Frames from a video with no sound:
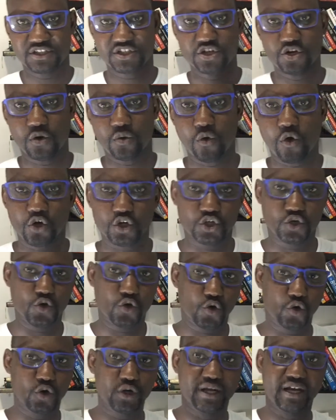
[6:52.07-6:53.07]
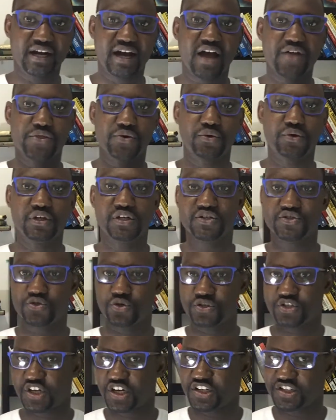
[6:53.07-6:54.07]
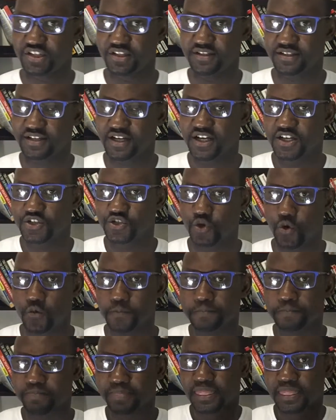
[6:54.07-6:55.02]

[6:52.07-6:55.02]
on Google and other search engines. So,